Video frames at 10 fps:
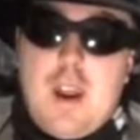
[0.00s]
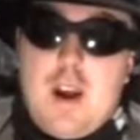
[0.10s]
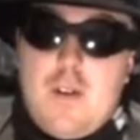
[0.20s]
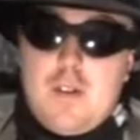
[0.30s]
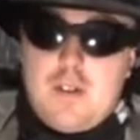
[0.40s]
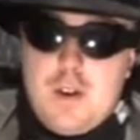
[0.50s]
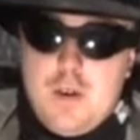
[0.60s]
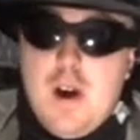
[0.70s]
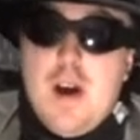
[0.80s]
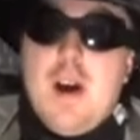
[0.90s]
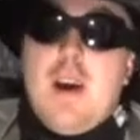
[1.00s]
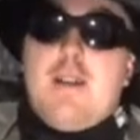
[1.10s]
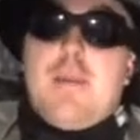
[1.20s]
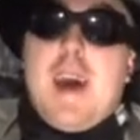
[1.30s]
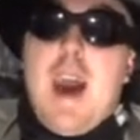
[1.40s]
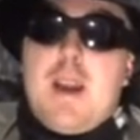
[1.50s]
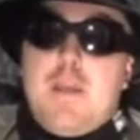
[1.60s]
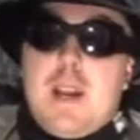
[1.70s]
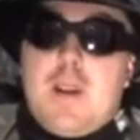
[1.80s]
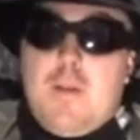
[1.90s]
that I always do, is my
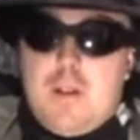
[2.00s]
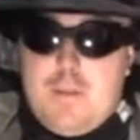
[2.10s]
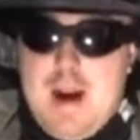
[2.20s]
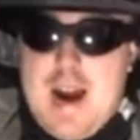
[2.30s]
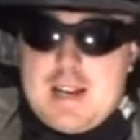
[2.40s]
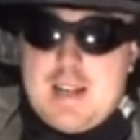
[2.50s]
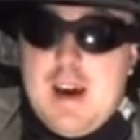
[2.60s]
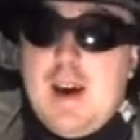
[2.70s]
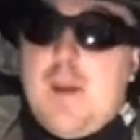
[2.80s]
animated lookbacks.